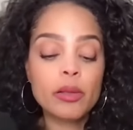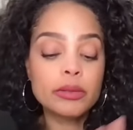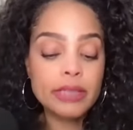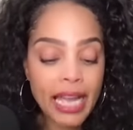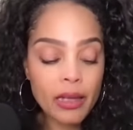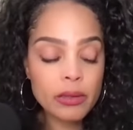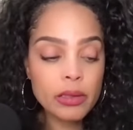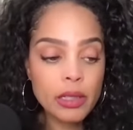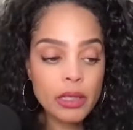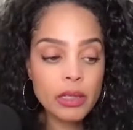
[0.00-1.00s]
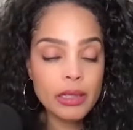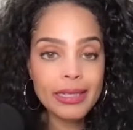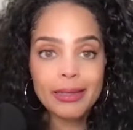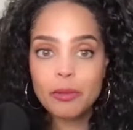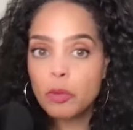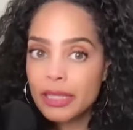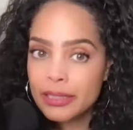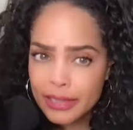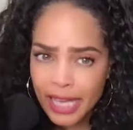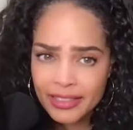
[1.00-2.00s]
Now, is
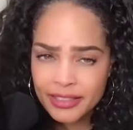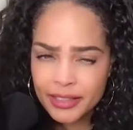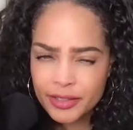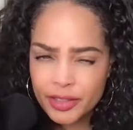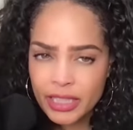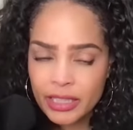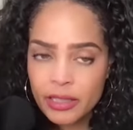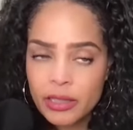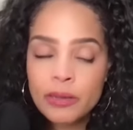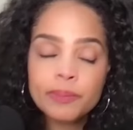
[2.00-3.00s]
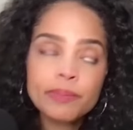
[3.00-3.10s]
Kate seriously ill?